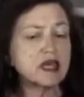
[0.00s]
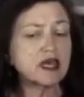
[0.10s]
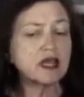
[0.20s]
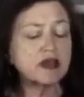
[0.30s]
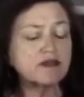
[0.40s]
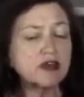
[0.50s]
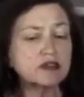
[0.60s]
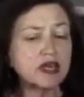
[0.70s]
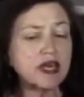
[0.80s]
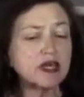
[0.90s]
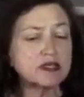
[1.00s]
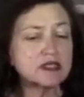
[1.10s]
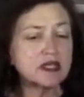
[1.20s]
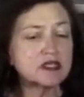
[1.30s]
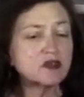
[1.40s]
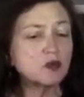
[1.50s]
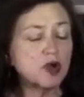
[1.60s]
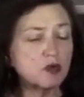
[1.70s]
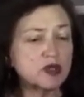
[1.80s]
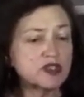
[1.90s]
and I felt I had a sense of
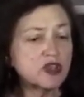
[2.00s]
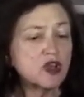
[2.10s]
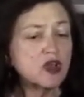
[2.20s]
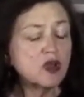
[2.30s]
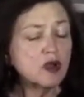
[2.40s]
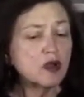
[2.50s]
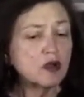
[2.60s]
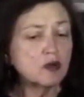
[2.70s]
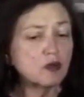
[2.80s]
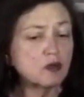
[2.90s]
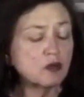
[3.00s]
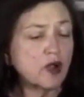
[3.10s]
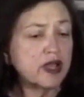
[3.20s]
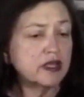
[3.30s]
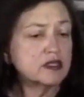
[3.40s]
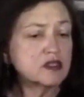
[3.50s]
what was Right.